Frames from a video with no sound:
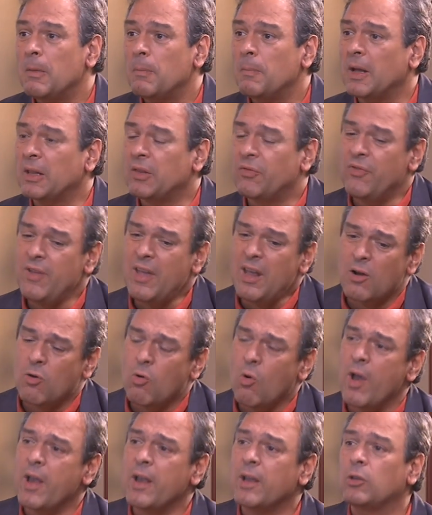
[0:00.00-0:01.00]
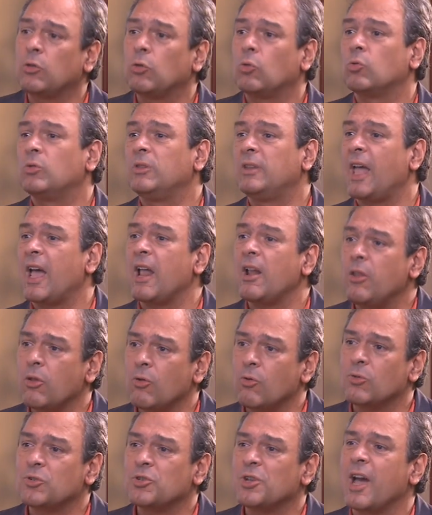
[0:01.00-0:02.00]
but we are going to tell
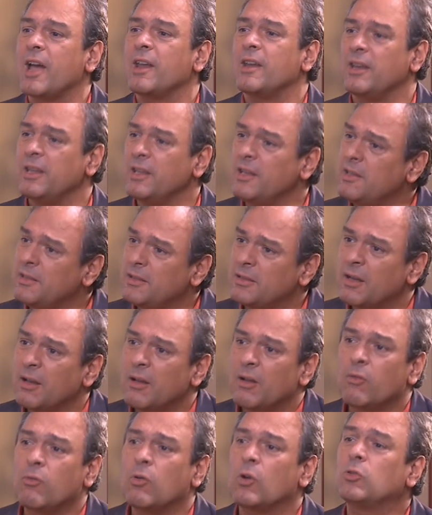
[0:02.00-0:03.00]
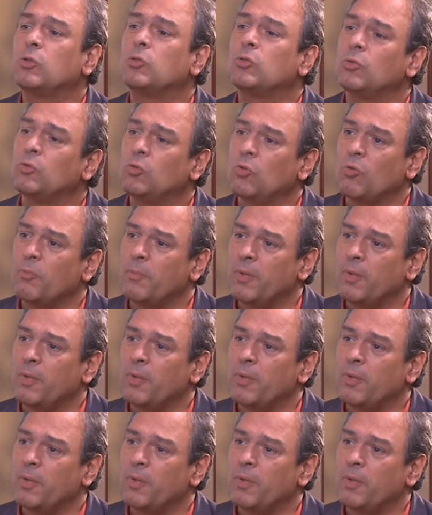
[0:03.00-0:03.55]
you Chinese what to do,